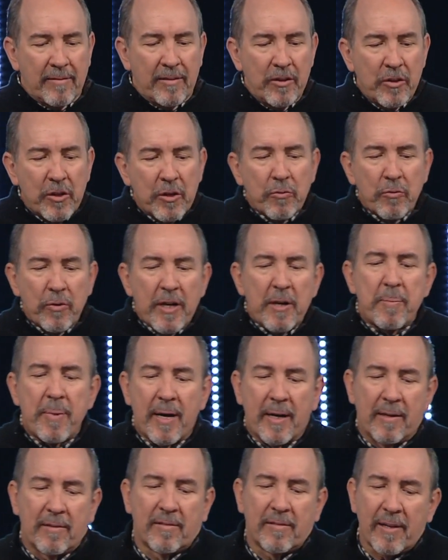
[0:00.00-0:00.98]
And you can read
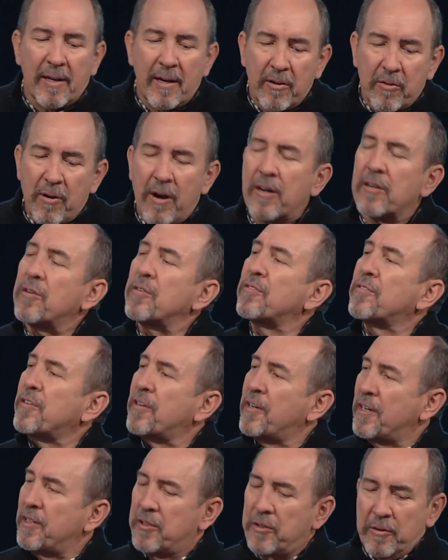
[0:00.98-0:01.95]
about it in 2 Chronicles
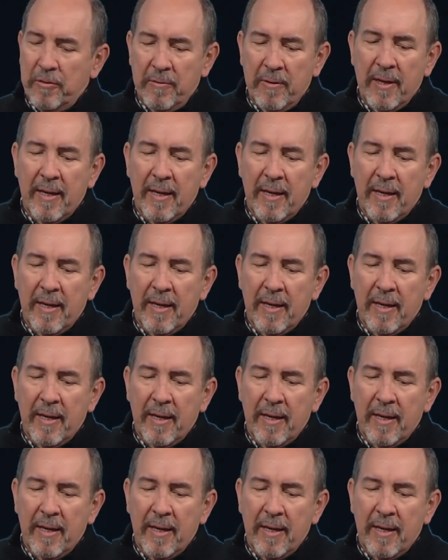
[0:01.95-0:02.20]
32.